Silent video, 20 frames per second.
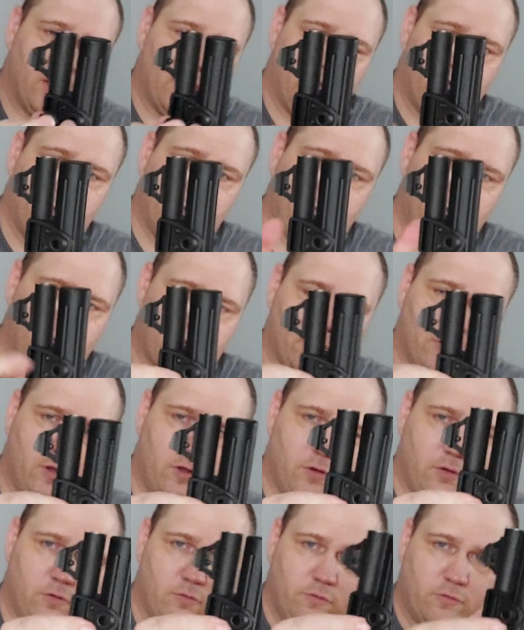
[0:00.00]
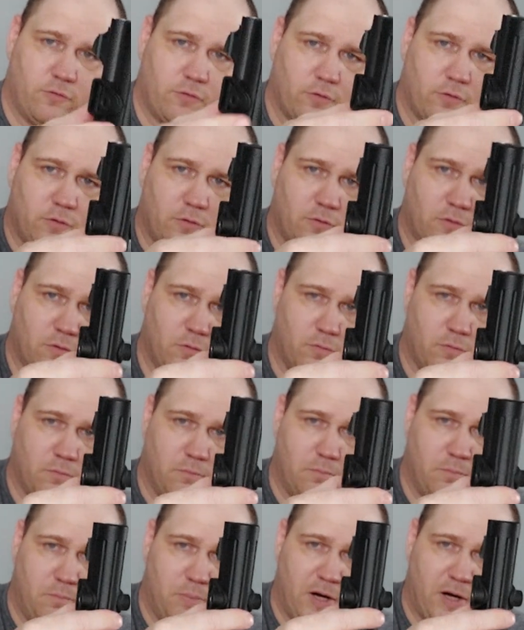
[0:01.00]
if you're going to use your little
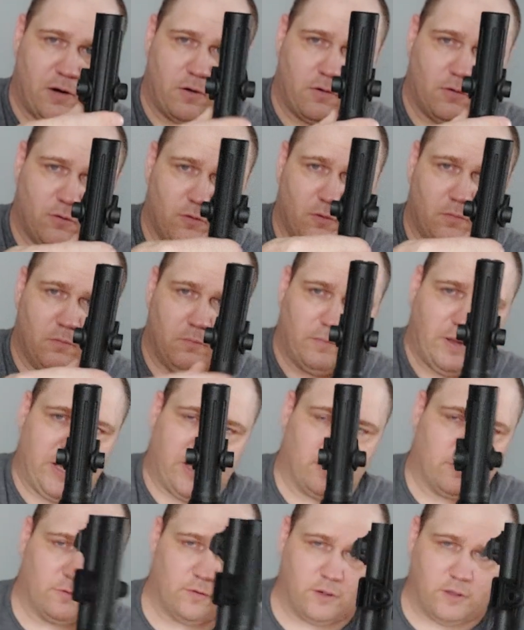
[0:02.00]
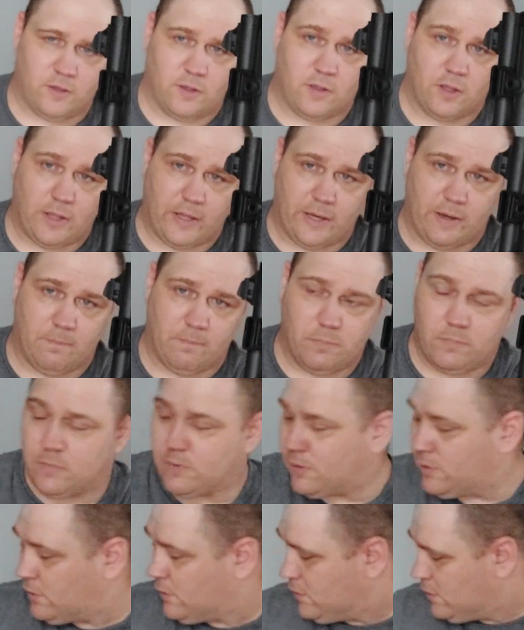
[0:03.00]
barrel magazine clamp.
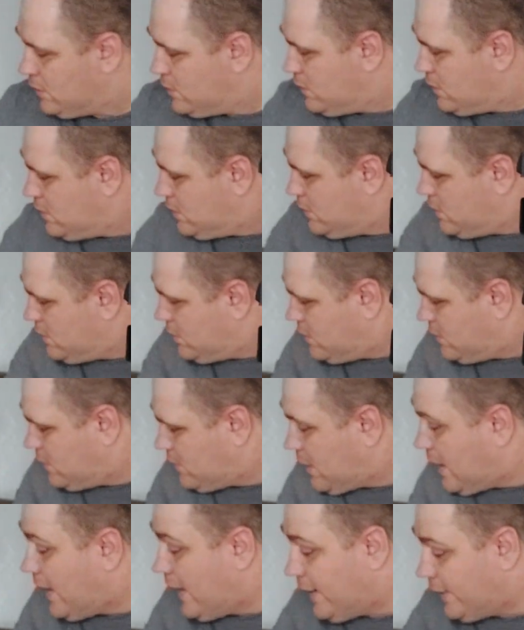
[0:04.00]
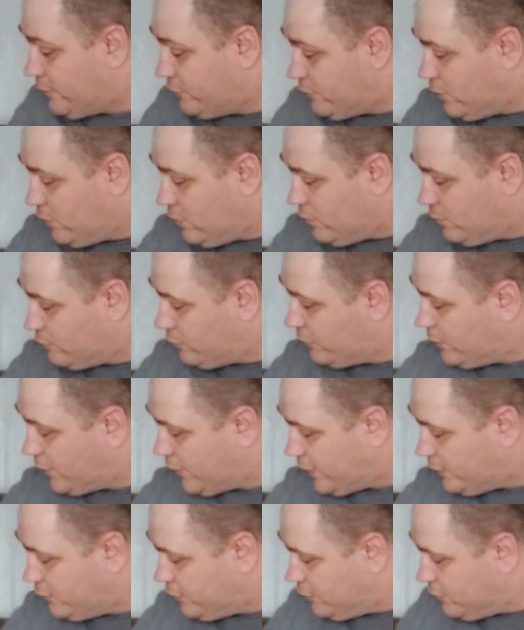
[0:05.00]
I don't
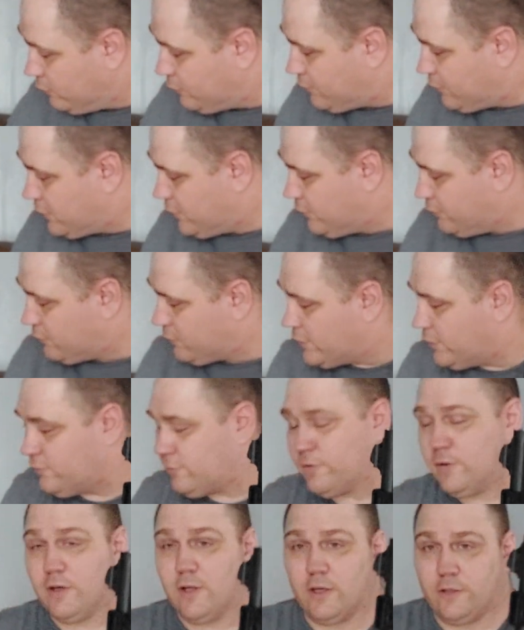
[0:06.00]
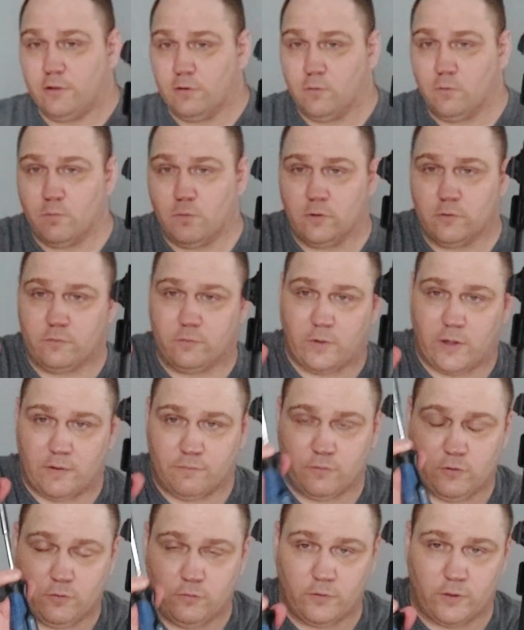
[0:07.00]
for this reason. I don't want to
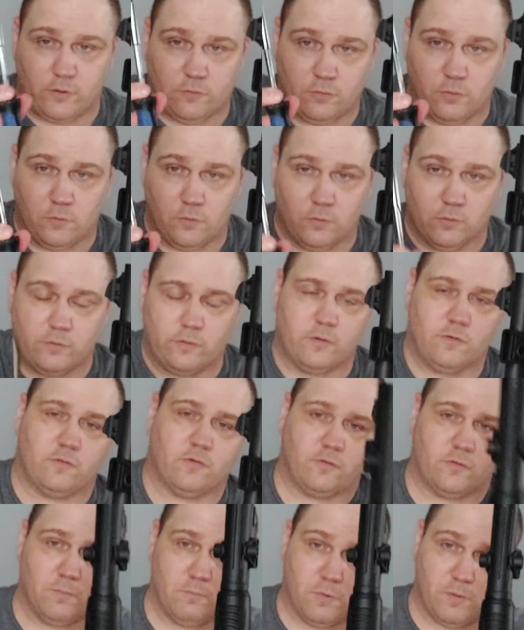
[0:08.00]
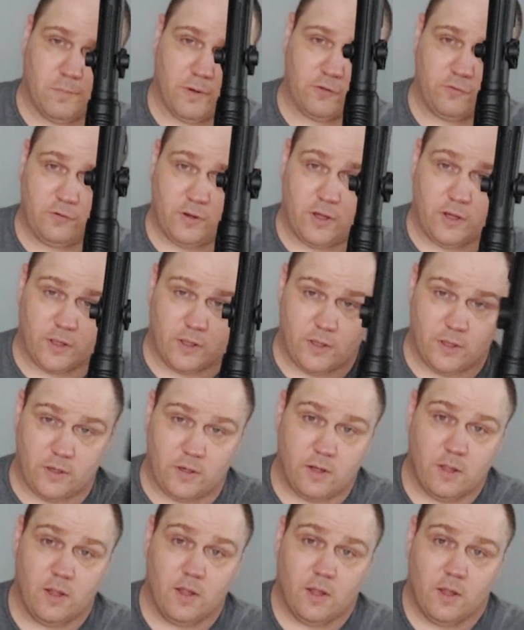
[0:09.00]
have to use a tool to disassemble my
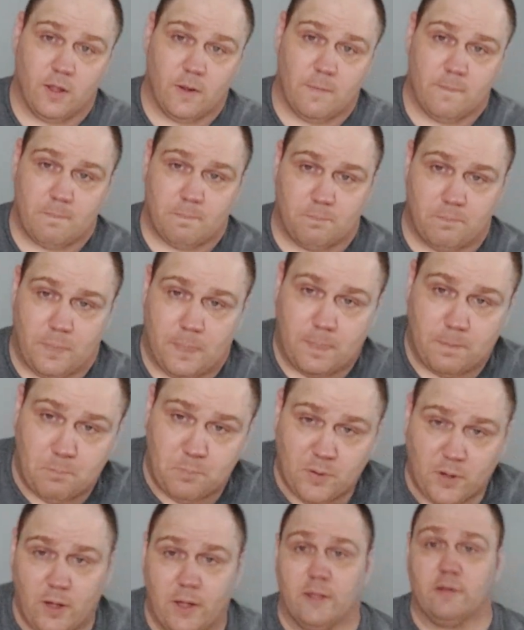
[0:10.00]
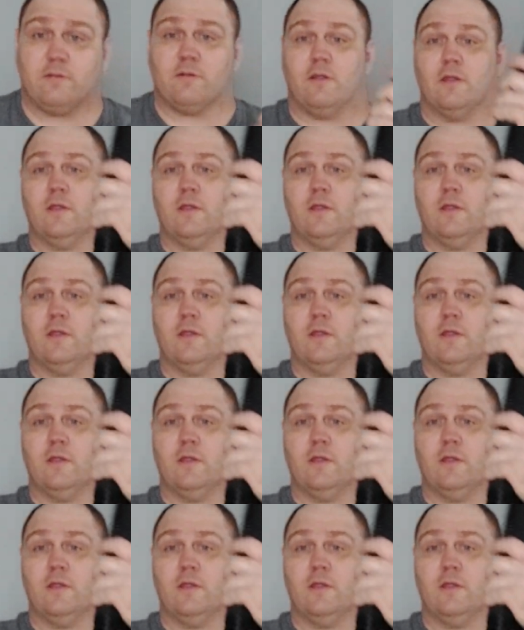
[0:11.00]
shotgun, but